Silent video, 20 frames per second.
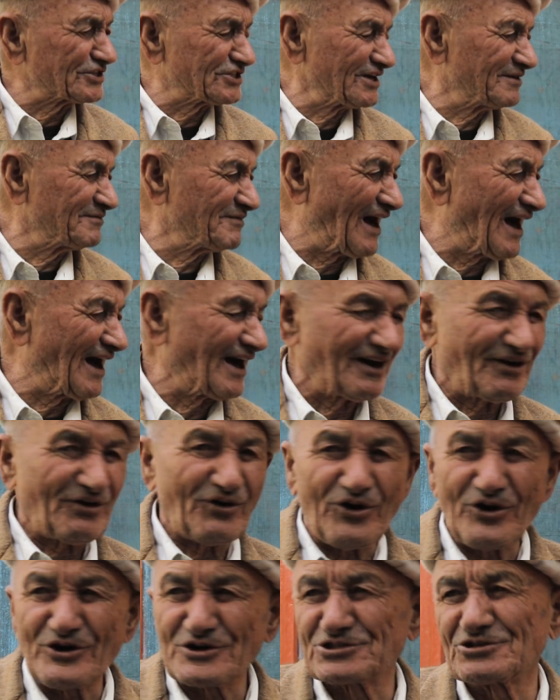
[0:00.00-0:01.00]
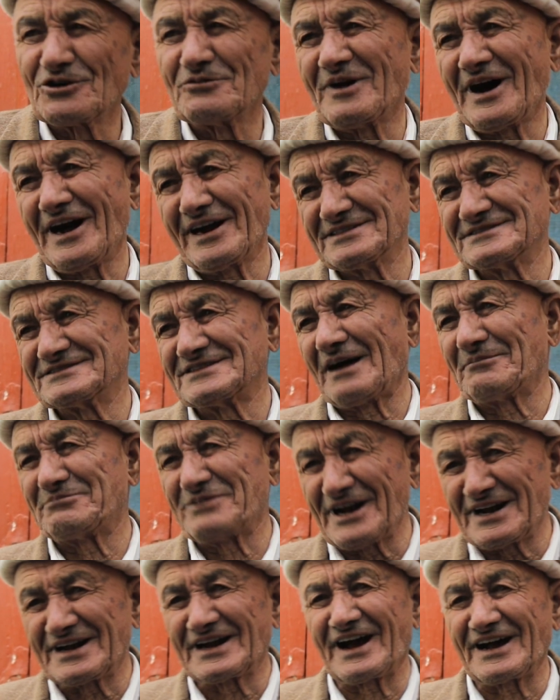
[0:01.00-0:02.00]
do it by myself. It's
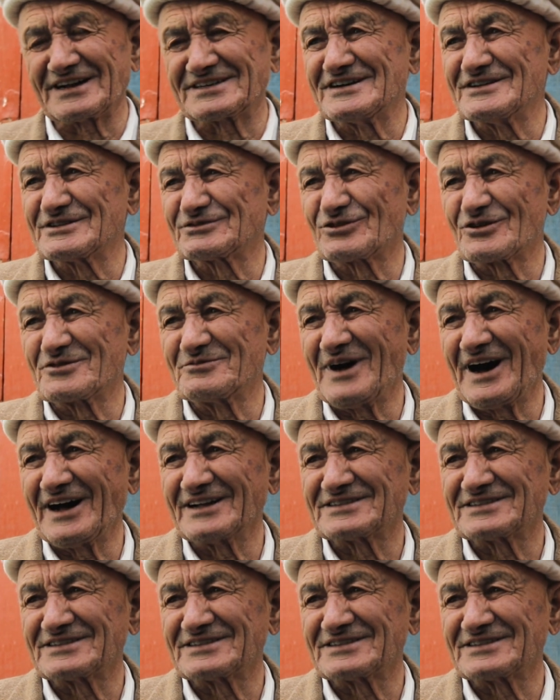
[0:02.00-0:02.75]
inappropriate. You're